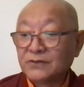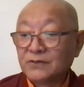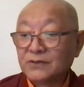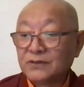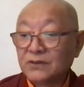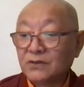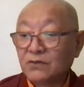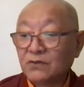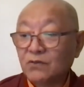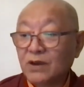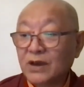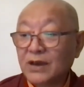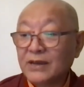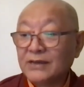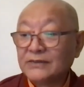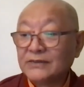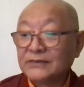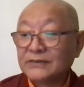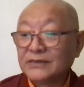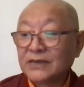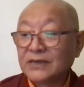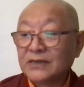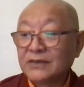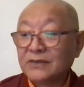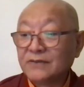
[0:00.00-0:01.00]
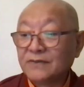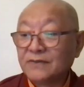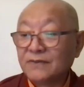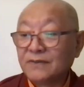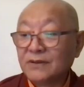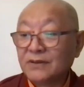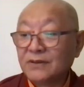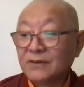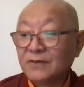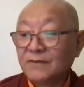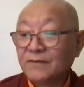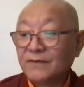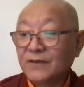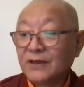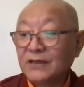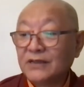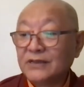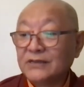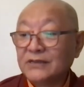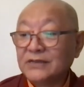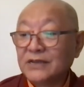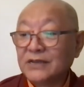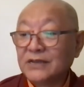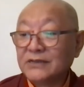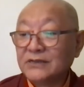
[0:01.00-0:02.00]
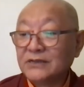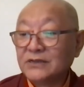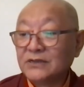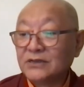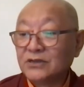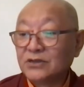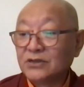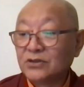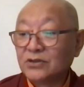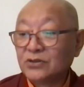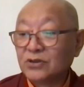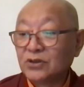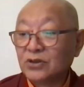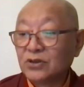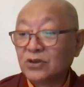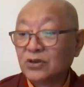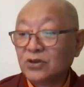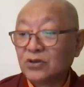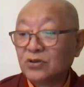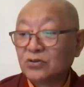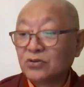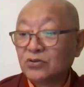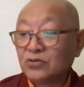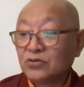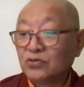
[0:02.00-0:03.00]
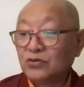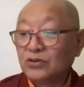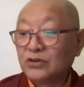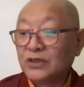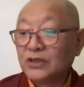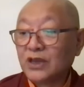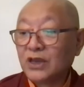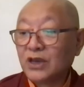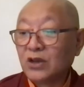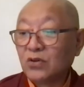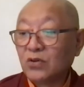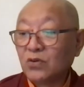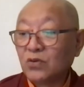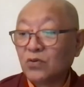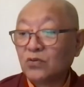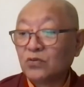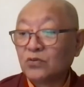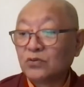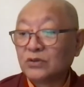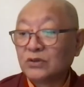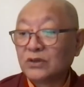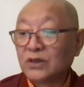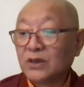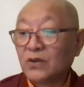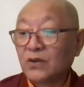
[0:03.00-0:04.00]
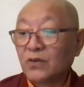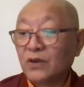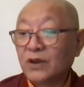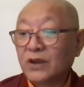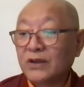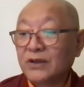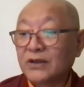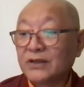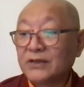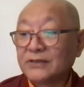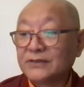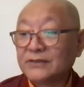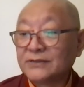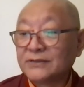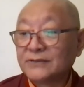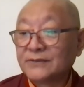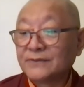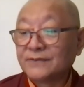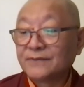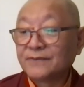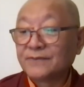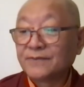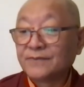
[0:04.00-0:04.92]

The wise can validate it through their own awareness.